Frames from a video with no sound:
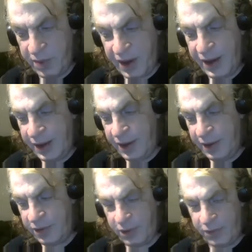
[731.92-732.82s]
making it
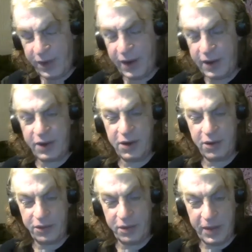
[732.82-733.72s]
easier to find a cure
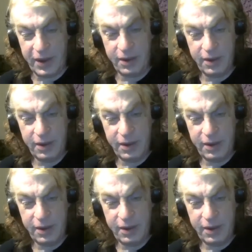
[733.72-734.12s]
for me.